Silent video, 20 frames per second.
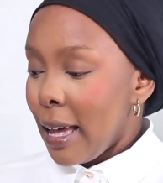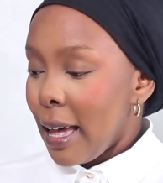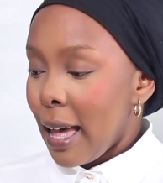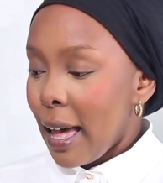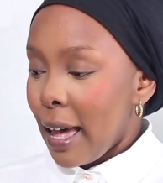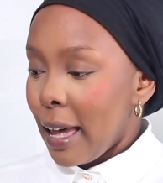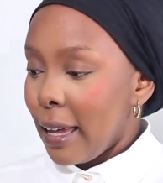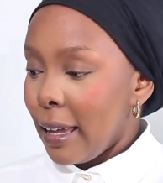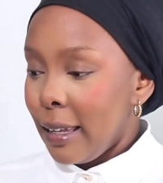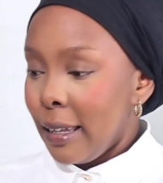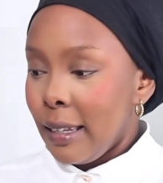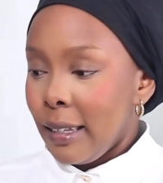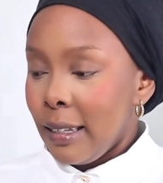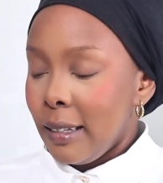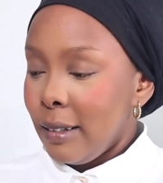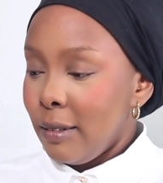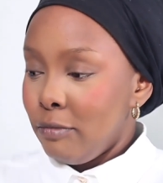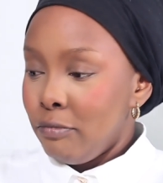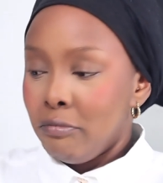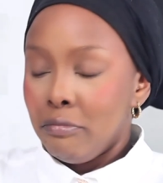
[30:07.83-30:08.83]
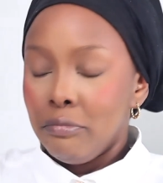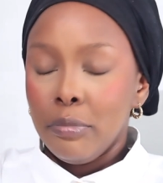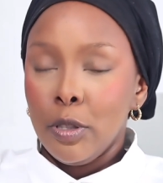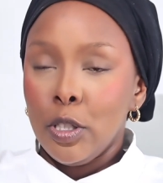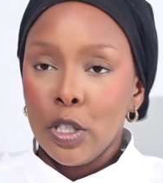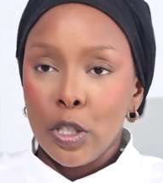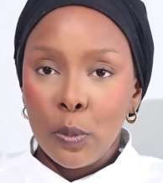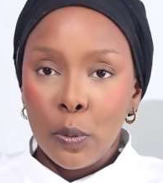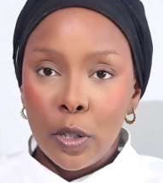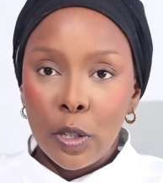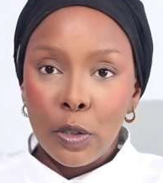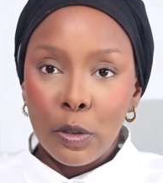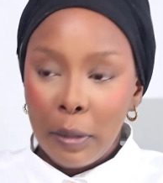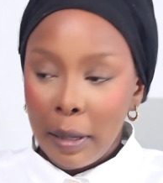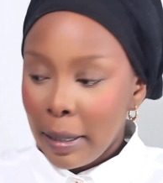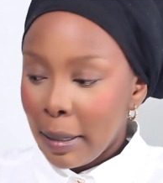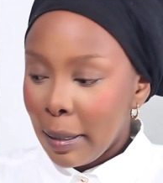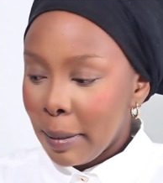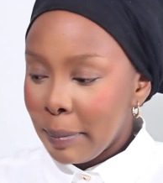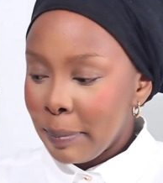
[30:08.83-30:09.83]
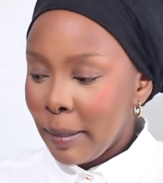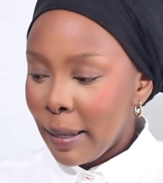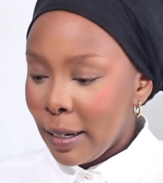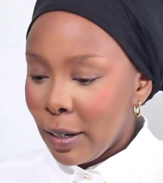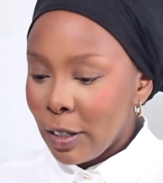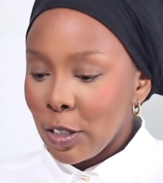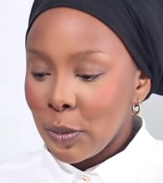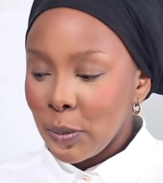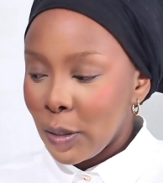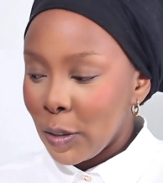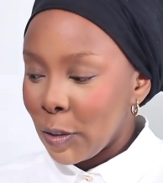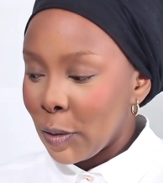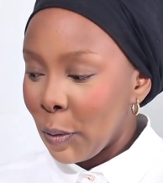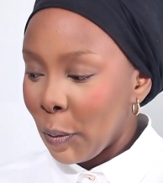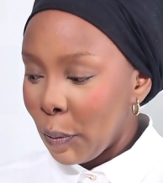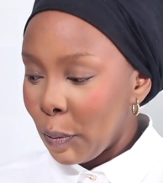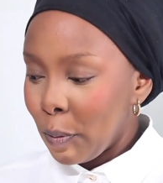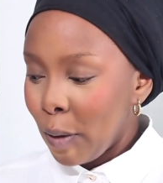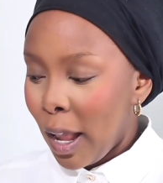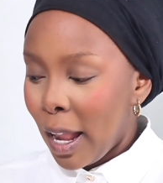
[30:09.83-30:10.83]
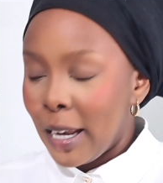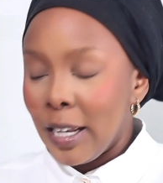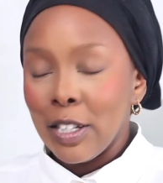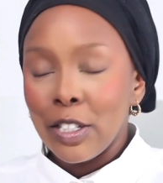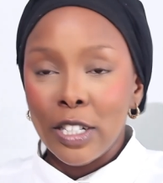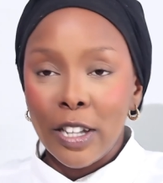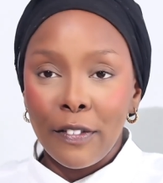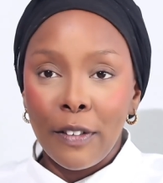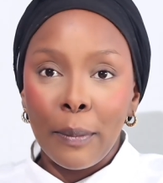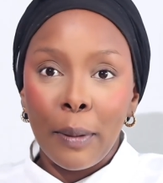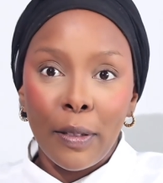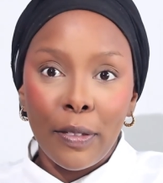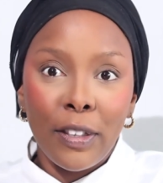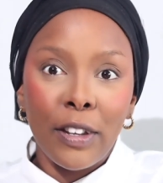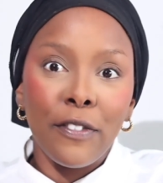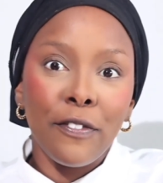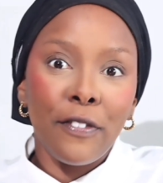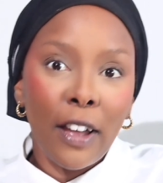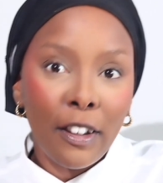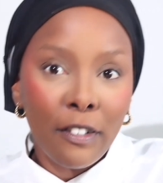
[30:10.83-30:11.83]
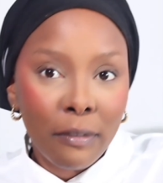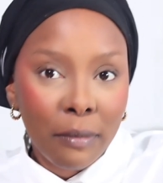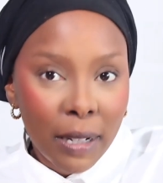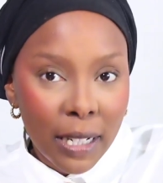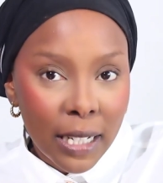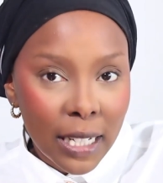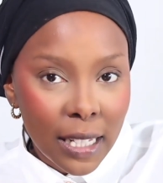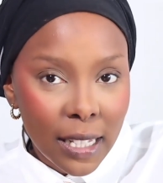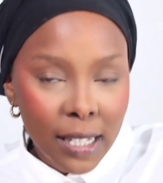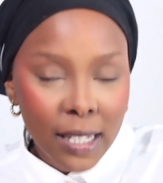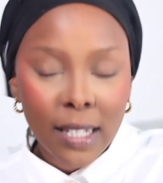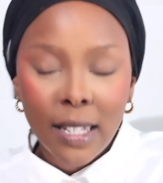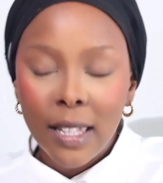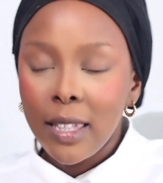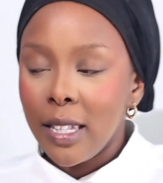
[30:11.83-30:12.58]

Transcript: I just want to do makeup and I just want to go. I literally have about 35 minutes.